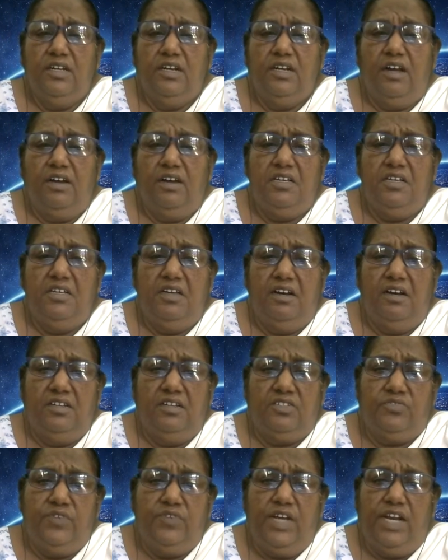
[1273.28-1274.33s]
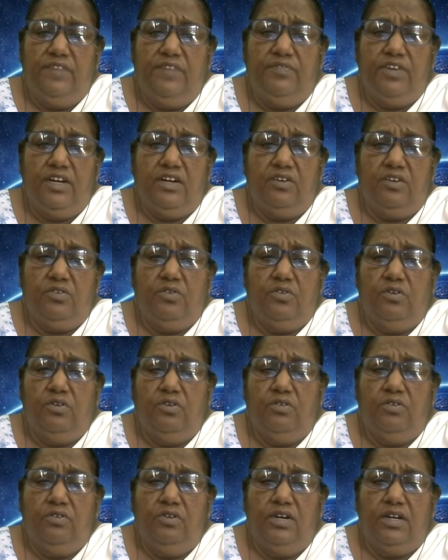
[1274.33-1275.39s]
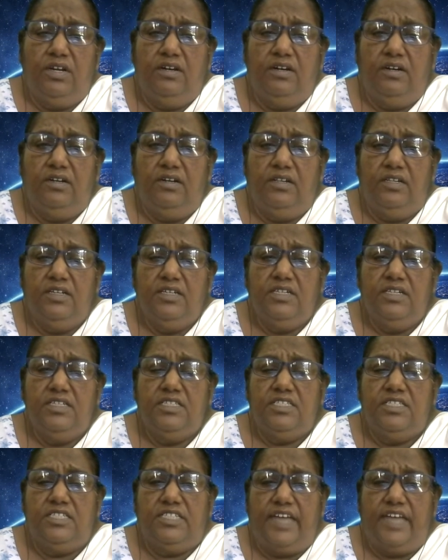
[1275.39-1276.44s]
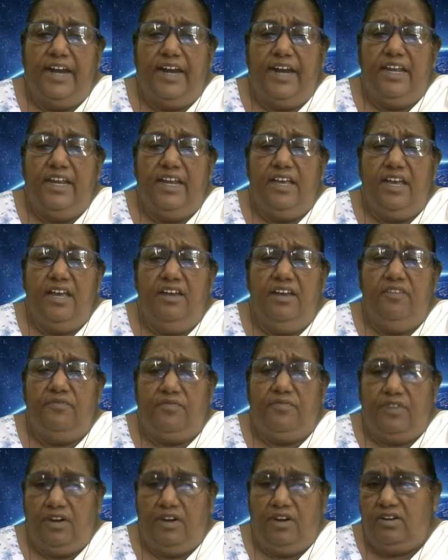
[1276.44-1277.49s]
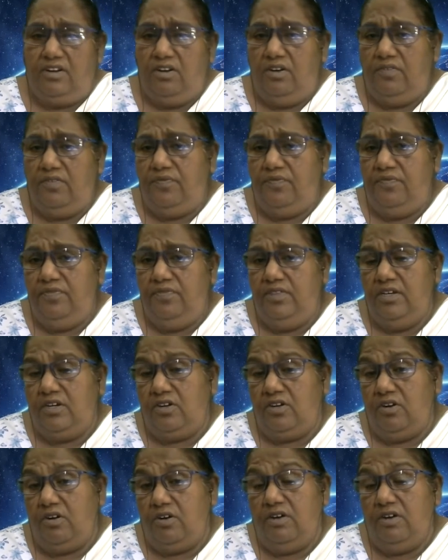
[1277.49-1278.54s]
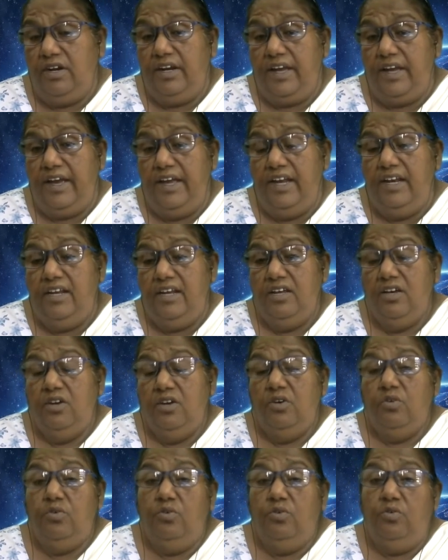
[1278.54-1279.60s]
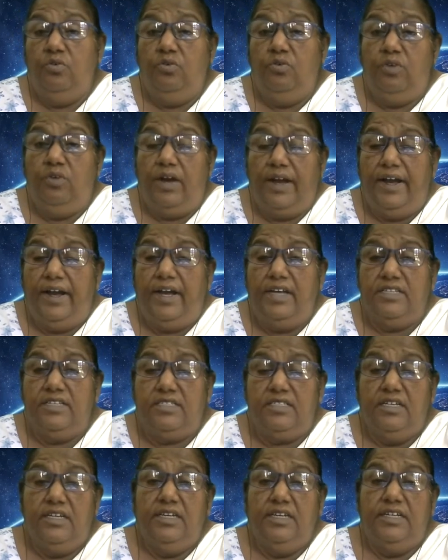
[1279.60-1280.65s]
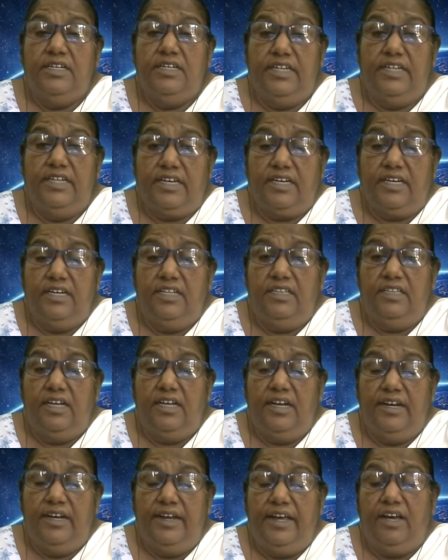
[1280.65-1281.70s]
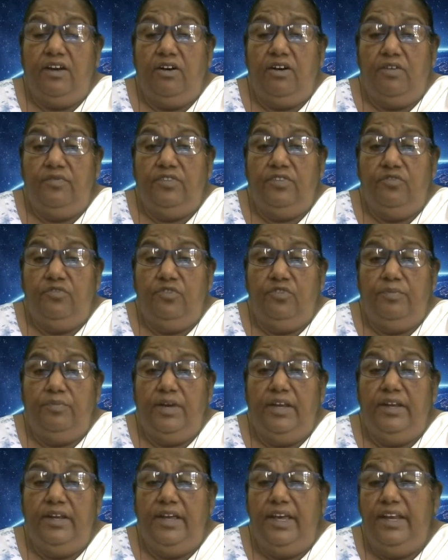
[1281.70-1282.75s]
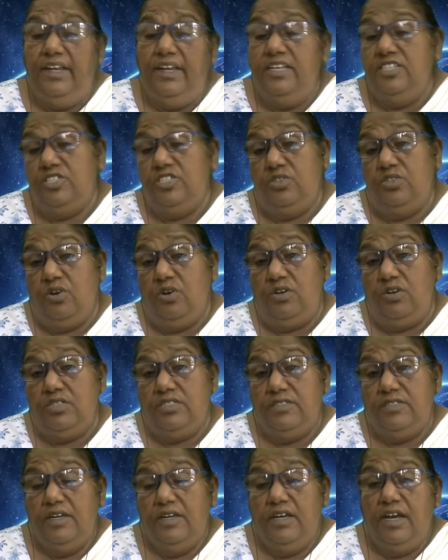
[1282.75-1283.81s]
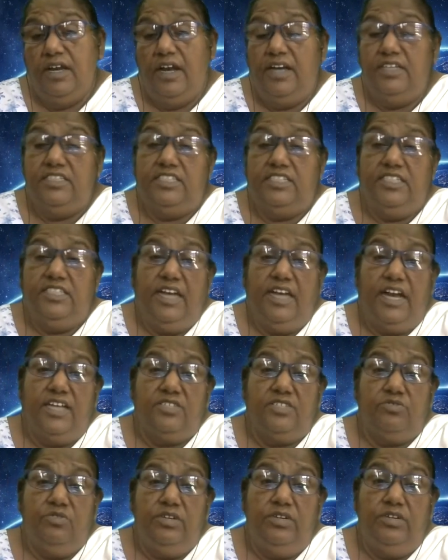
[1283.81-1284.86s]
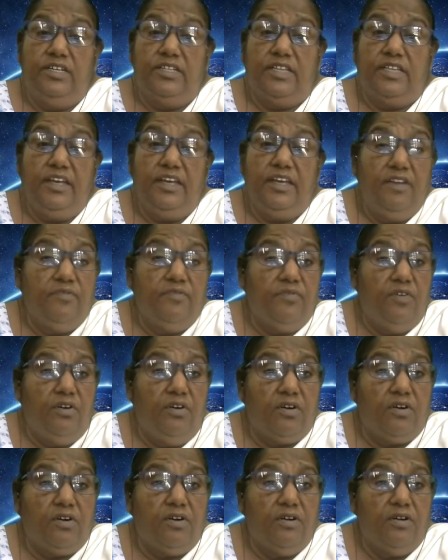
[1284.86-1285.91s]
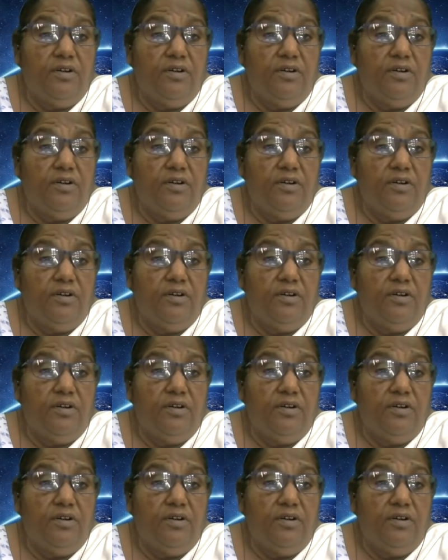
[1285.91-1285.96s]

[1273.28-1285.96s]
Now, a 12-year-old girl standing in front of the crocodile who has taken the leg of the woman in his jaws, and she has only the hay fork,